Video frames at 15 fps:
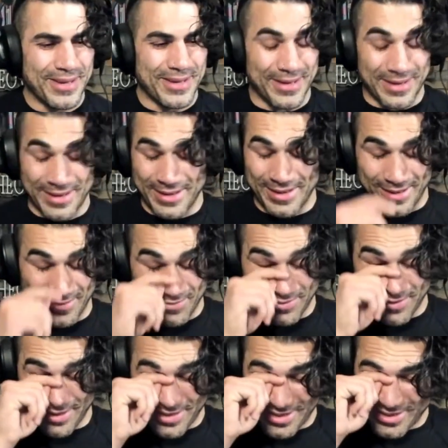And I
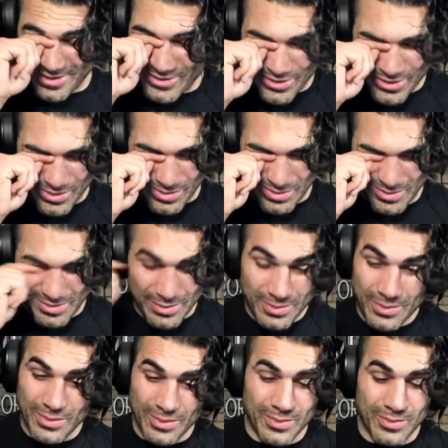fucking knew
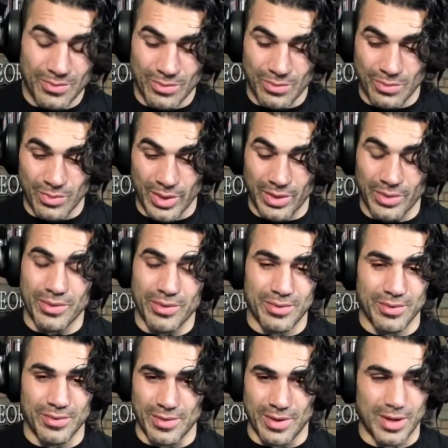
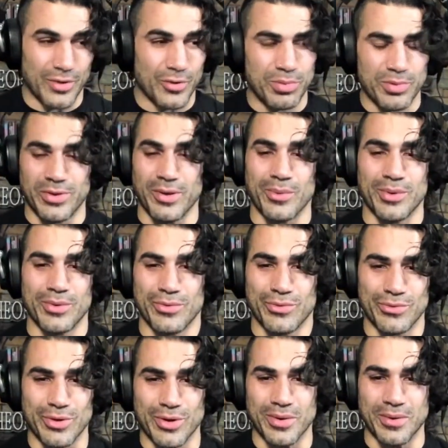100% where this was
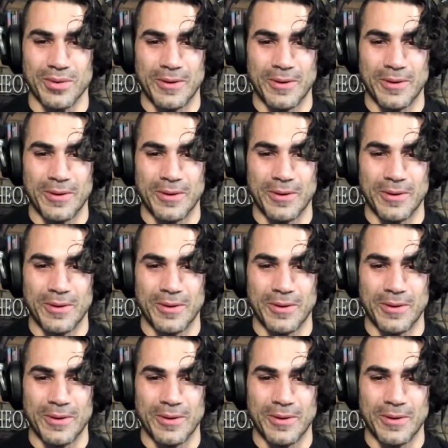going.